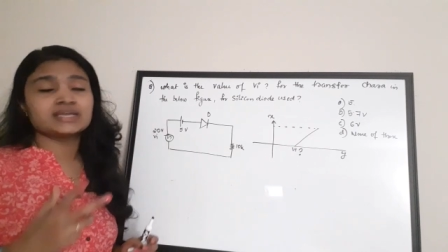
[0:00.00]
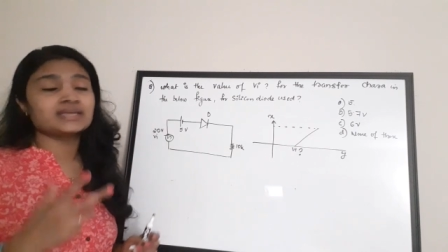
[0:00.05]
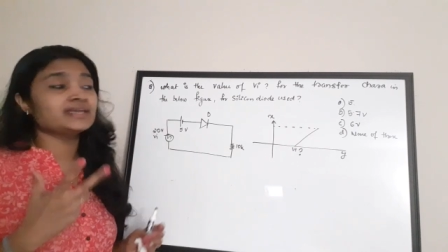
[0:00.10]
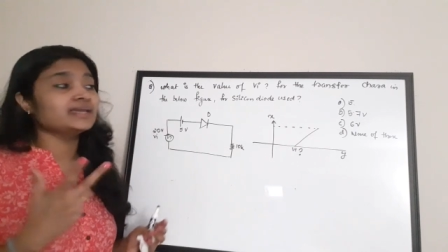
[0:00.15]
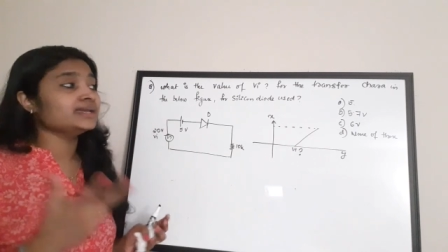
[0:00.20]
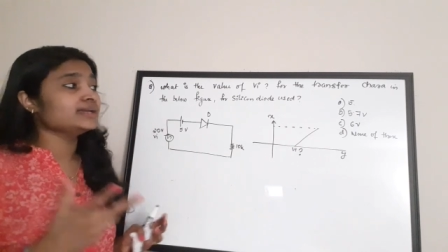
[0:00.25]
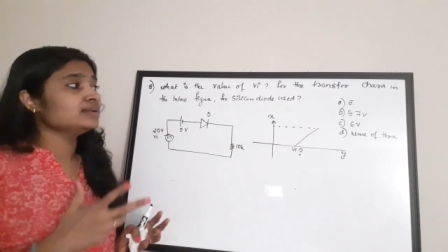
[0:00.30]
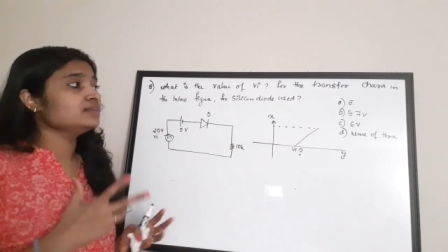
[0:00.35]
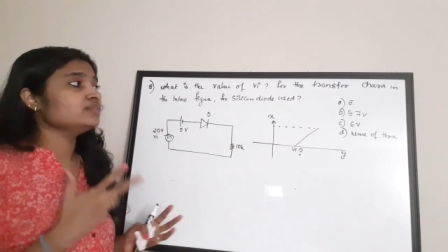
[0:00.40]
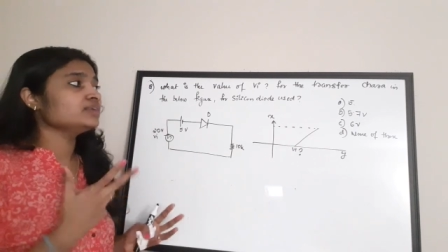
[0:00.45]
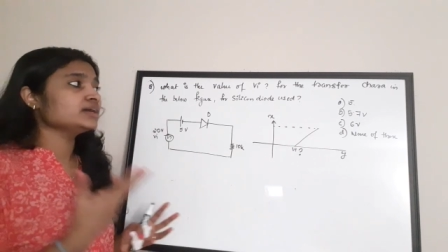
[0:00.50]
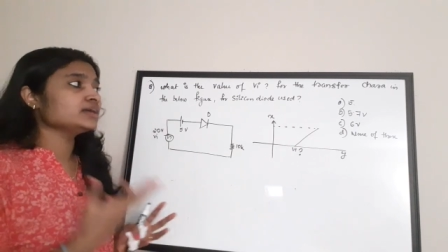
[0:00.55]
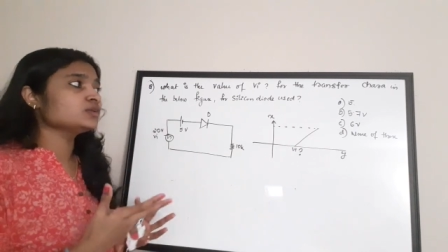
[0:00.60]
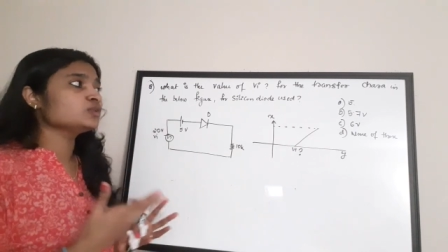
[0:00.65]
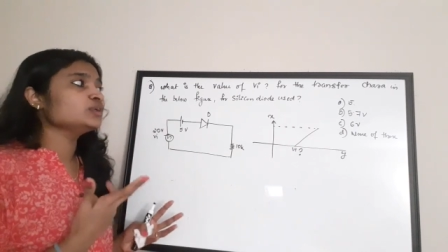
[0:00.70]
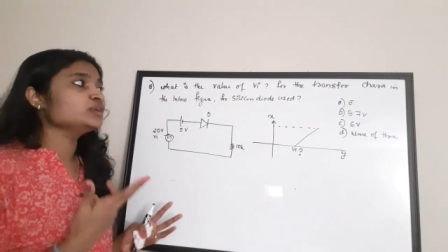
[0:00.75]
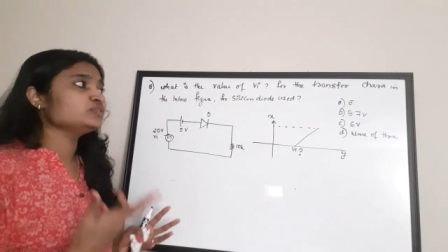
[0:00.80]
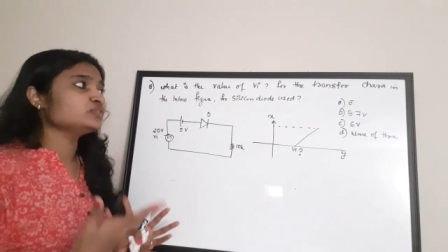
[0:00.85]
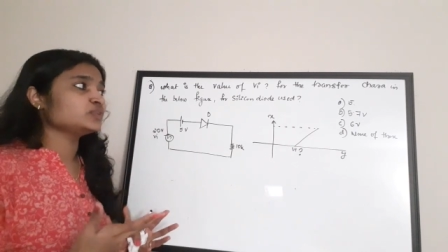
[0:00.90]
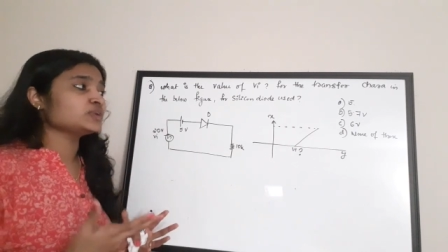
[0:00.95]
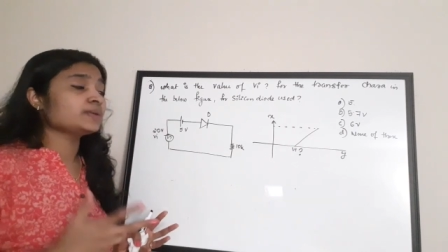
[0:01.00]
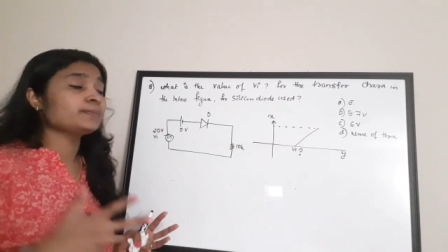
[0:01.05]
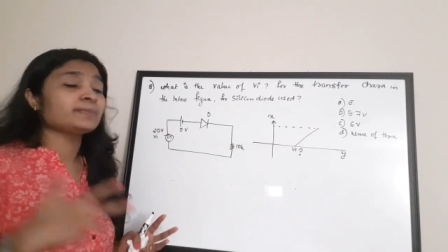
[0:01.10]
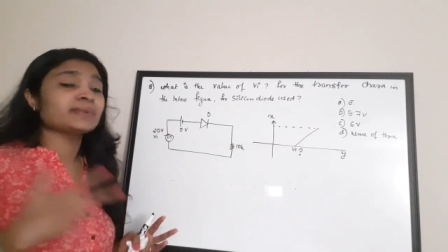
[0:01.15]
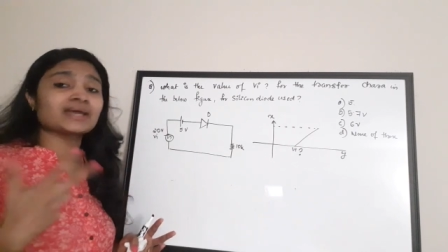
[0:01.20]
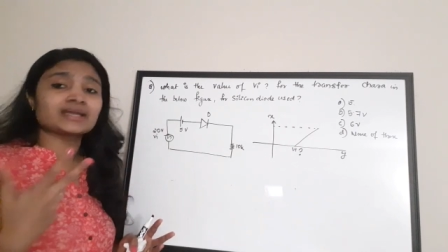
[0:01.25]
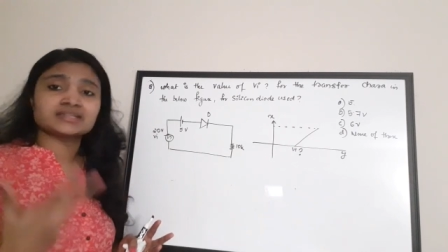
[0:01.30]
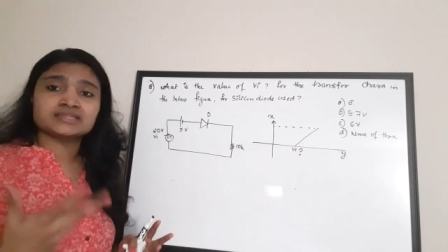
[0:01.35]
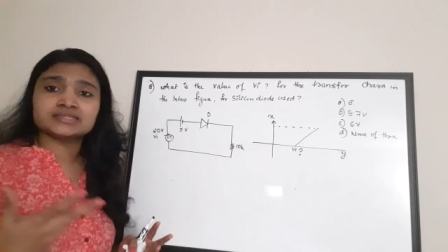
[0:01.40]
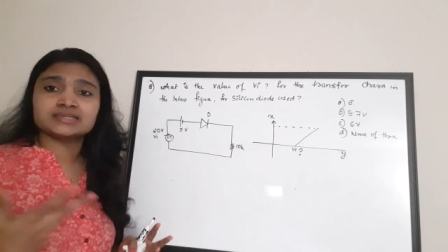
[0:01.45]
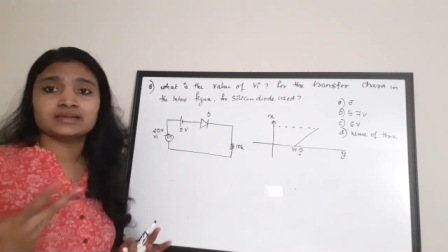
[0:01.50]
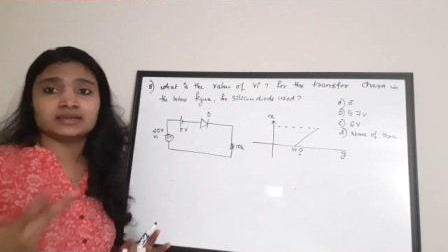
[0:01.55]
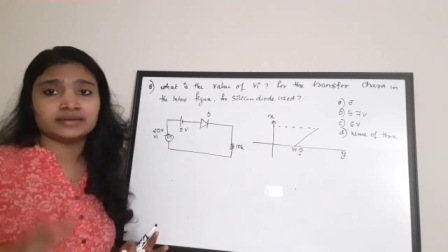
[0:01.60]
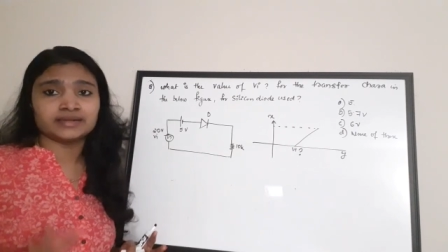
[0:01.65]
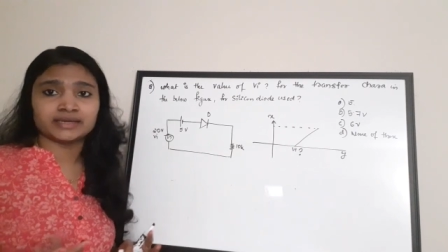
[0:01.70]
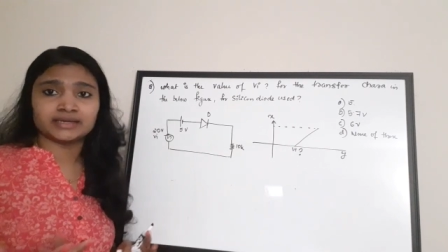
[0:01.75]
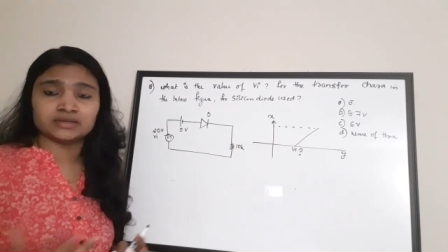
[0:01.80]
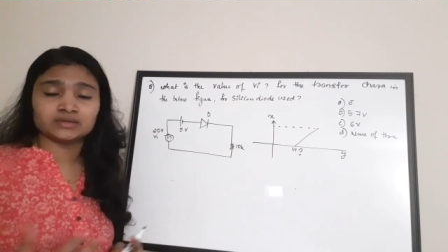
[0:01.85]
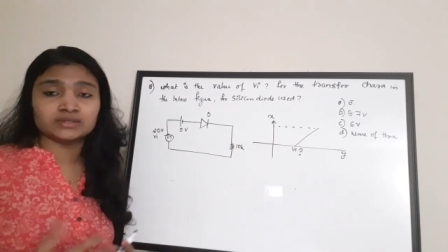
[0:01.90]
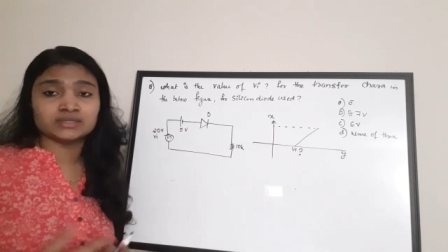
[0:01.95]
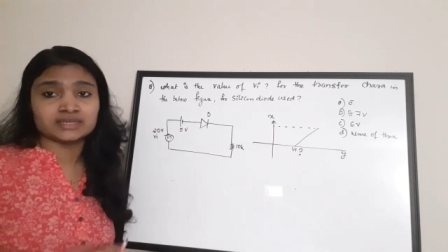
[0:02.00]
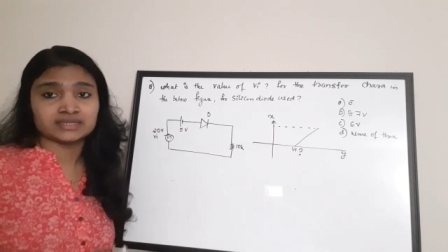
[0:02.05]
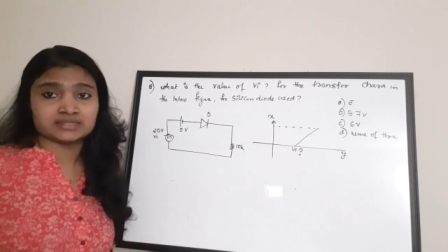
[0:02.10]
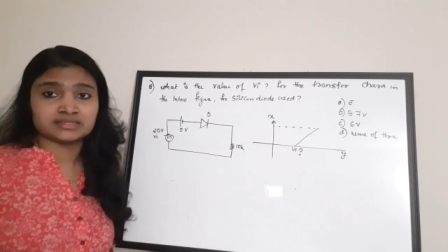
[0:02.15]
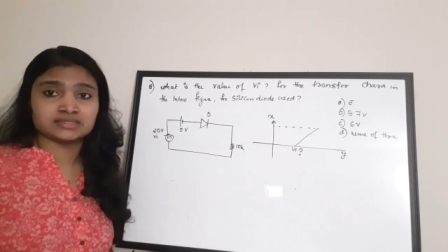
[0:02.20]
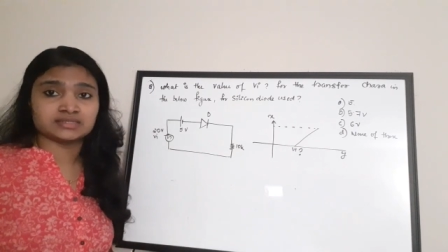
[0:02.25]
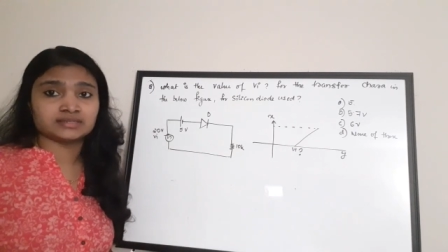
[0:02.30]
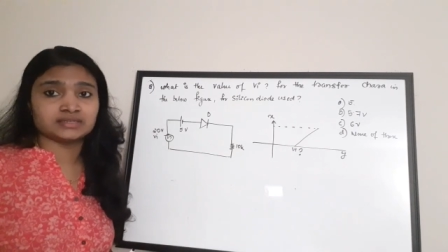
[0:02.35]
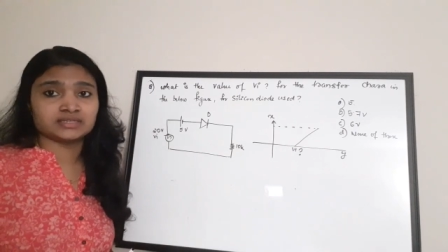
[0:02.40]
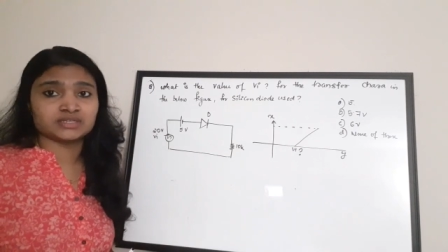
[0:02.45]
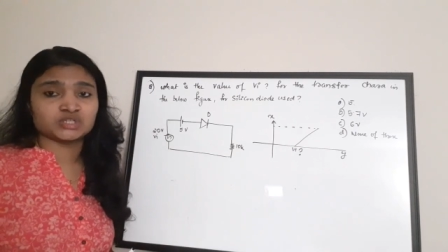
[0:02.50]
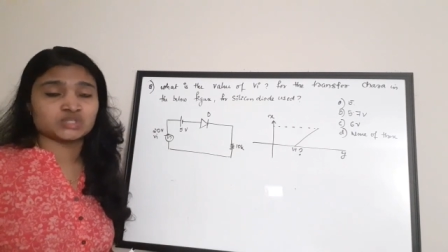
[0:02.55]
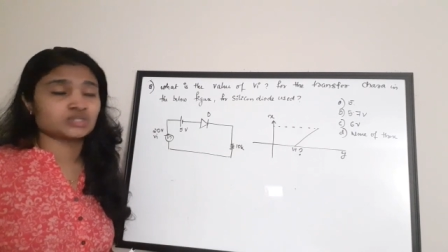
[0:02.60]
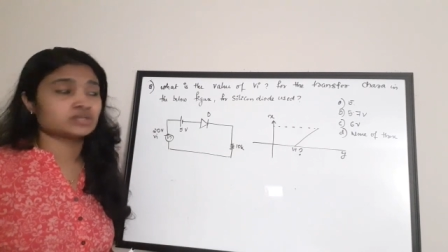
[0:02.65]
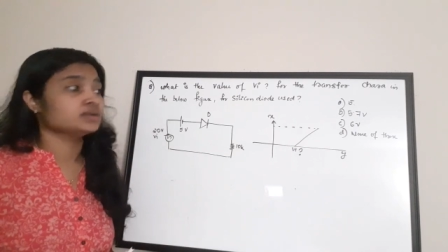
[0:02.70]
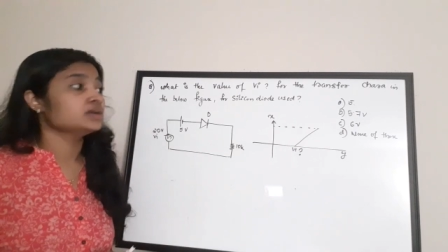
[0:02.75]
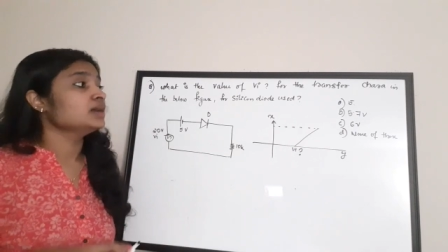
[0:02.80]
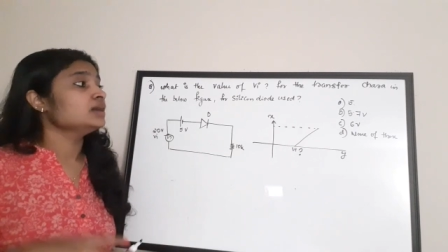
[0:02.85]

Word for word: Again, we are going for a practical diode consideration